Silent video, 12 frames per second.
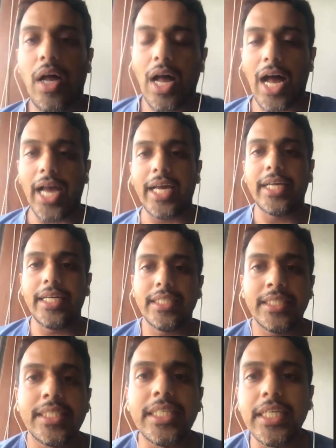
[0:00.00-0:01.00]
I
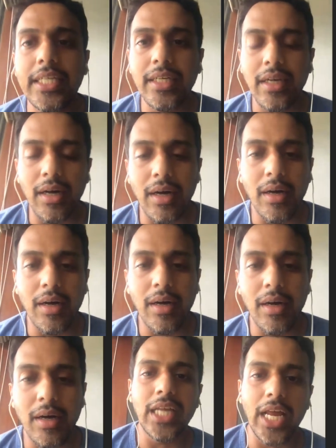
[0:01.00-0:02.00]
see,
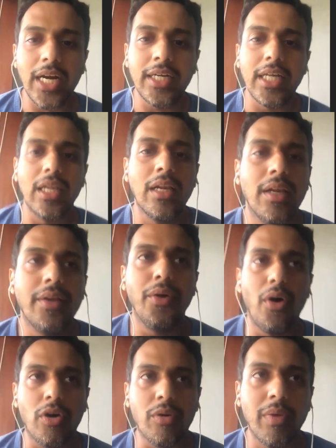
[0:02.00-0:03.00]
say like till
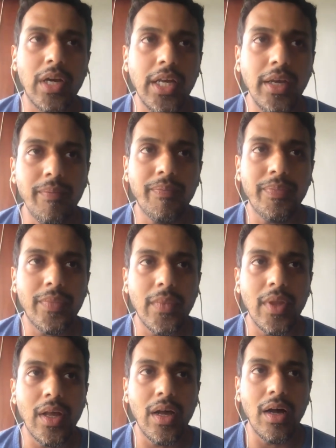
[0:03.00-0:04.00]
normally,
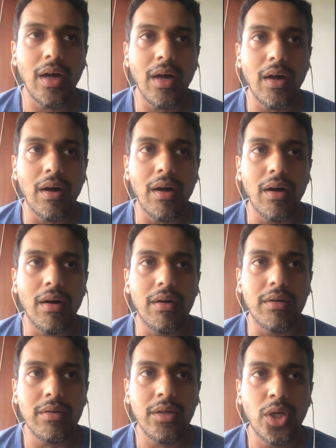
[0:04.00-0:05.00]

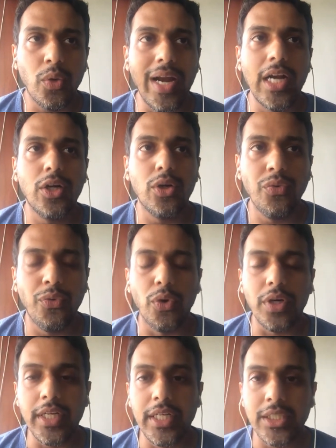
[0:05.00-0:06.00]
12 to
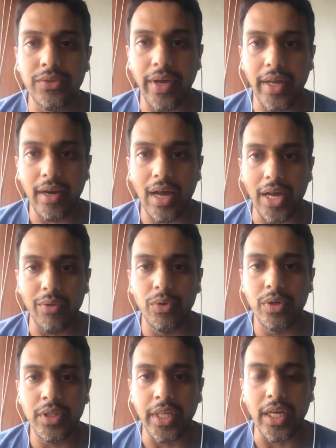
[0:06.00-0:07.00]
14 is where I
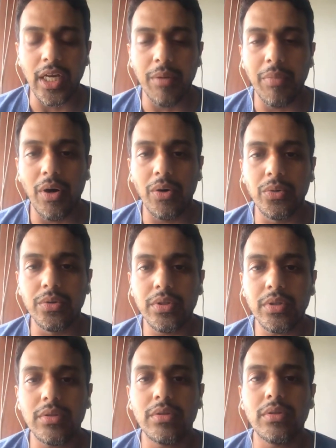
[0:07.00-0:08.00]
would think about
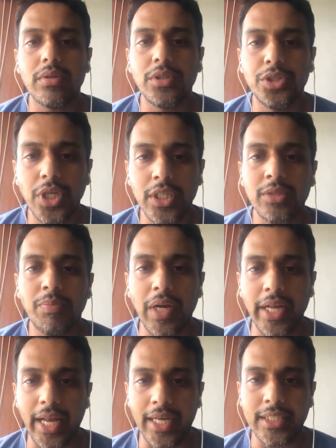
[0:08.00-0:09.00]
just
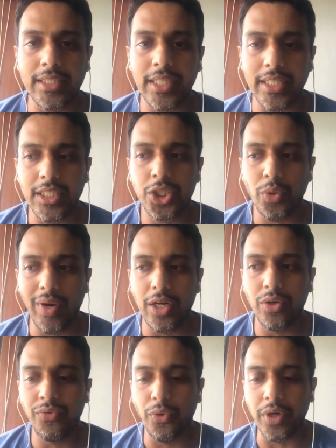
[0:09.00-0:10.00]
plain exercises. 12
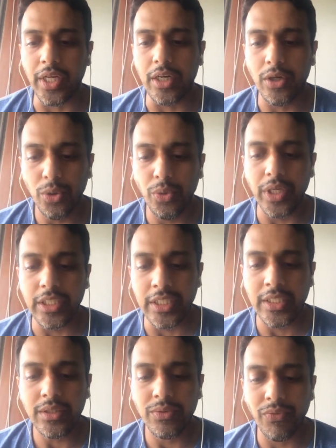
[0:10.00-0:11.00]
to 14. Two
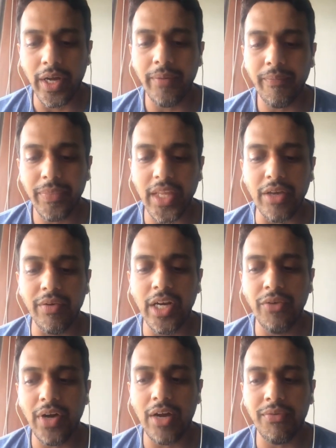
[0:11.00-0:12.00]
reasons. One, even
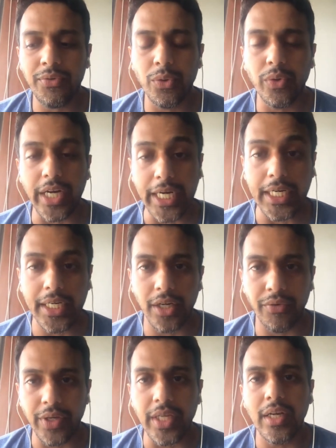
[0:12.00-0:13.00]
if I have to
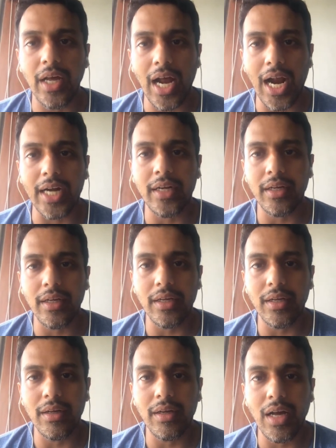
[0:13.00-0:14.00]
intervene at,
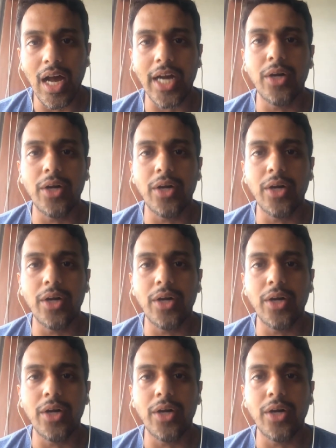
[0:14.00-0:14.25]
I